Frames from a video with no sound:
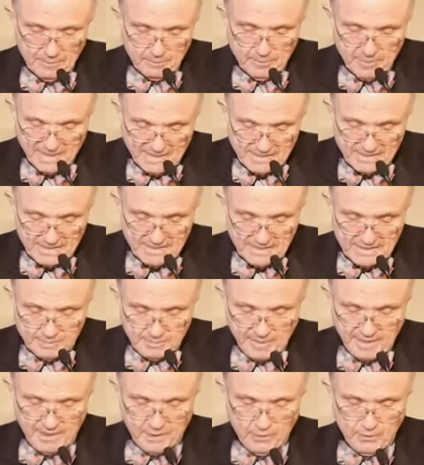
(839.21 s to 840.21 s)
Best to
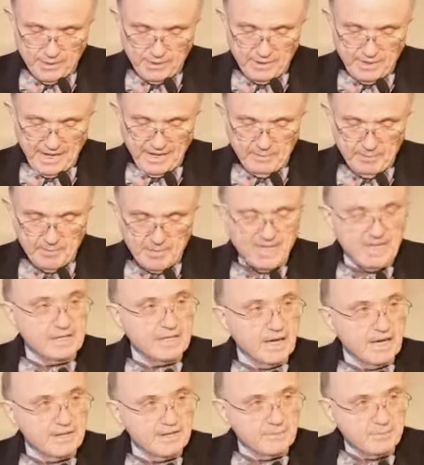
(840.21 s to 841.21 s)
speak with and
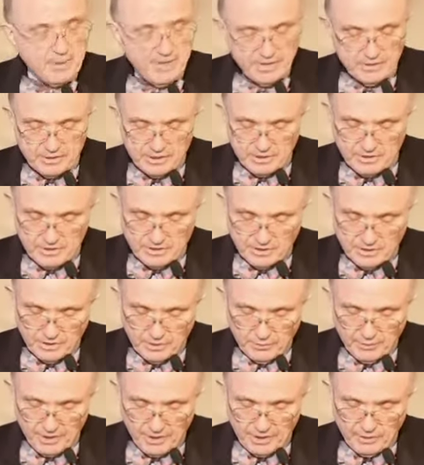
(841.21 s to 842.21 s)
meet other patients in
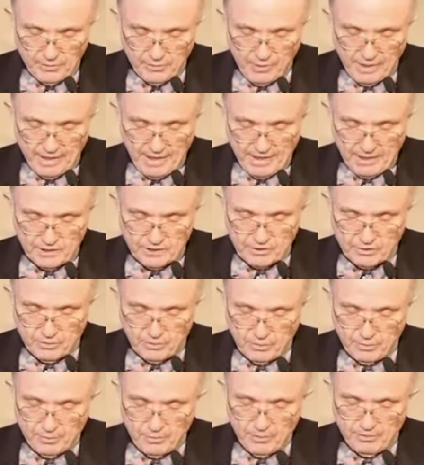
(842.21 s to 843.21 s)
your age
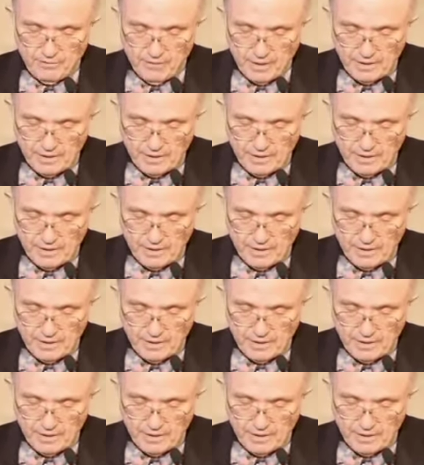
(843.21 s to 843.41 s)
group who have